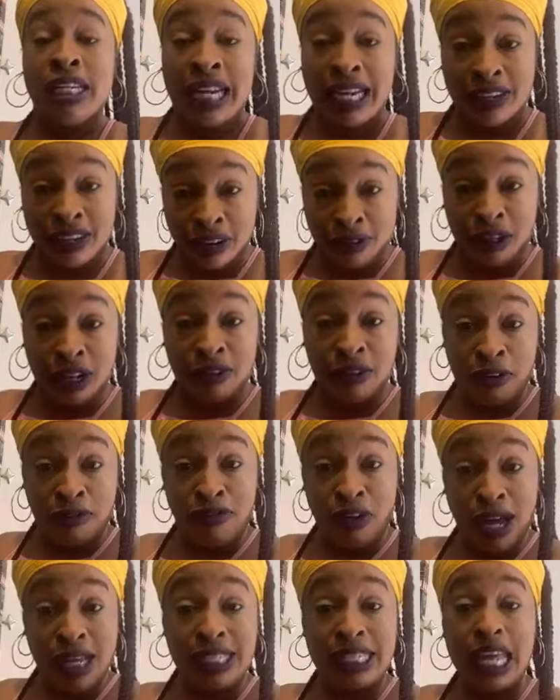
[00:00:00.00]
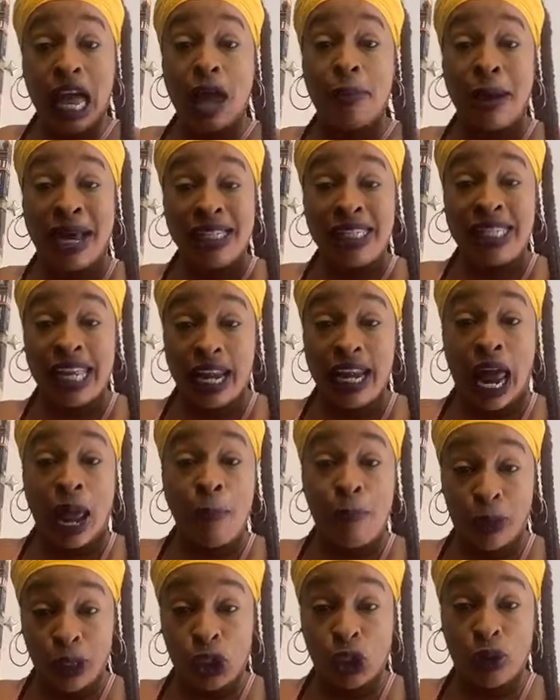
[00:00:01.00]
The, the, the, the first time I said
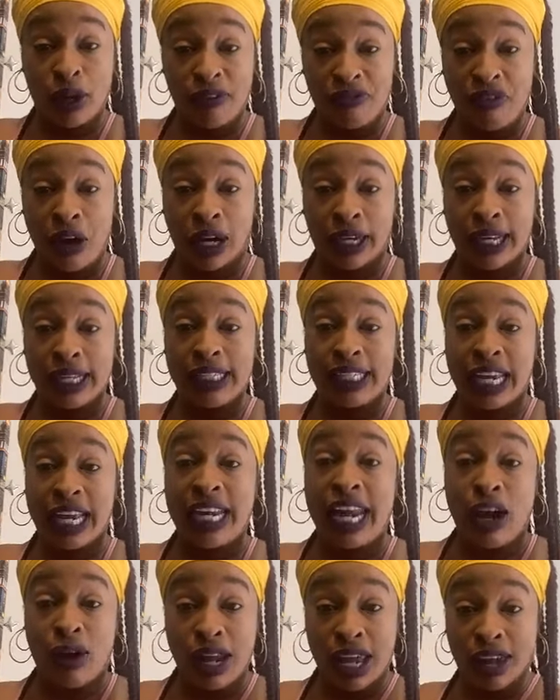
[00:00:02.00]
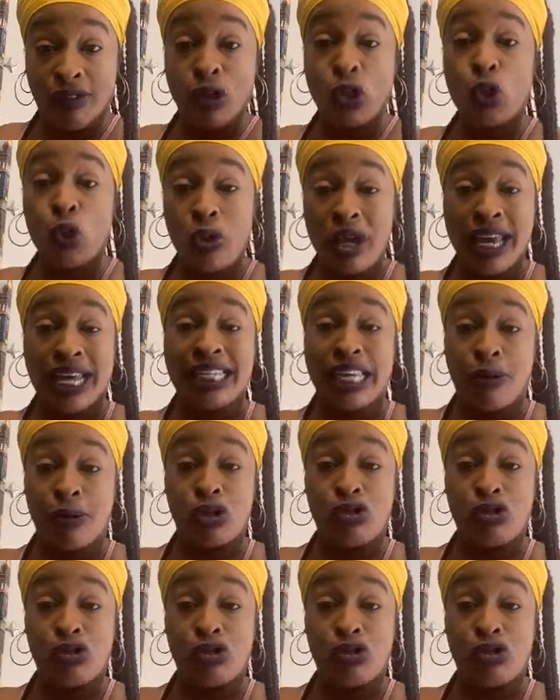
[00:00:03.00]
I put you in fucking jail, they only give you two years.